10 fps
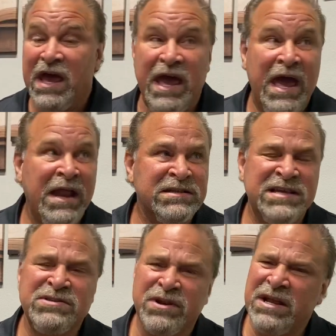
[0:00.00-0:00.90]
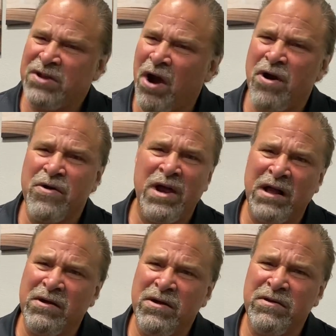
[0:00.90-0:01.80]
And as things are getting darker and
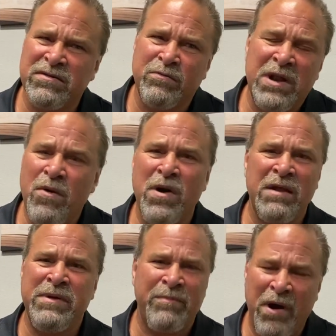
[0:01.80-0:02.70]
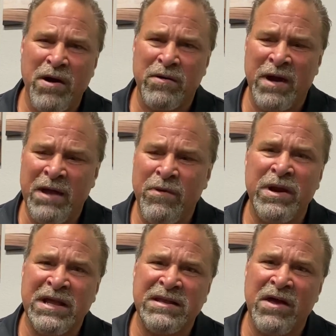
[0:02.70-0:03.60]
uglier, we don't want to be apart, right? We
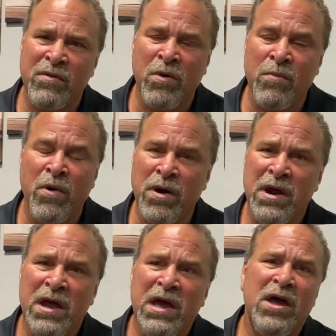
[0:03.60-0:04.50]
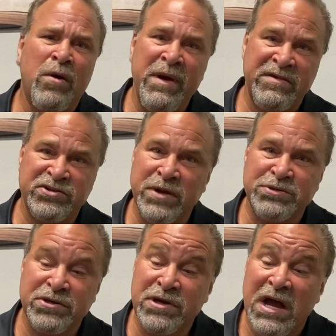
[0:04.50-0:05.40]
want to get together more and more and obey the
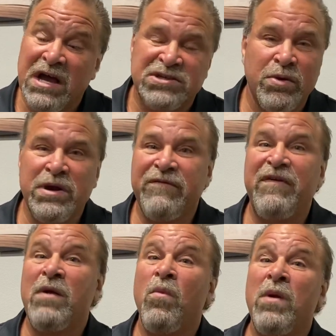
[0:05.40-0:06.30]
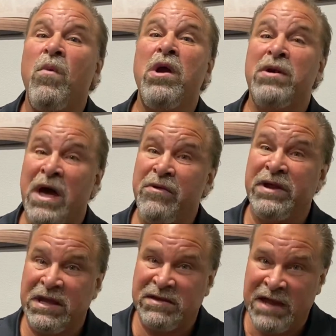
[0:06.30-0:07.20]
scripture. So we're going to find one way or another
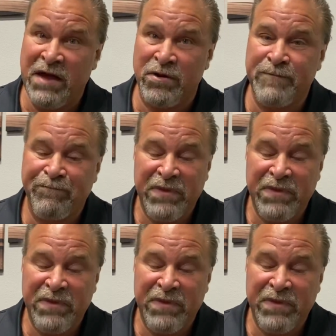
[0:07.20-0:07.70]
to get together.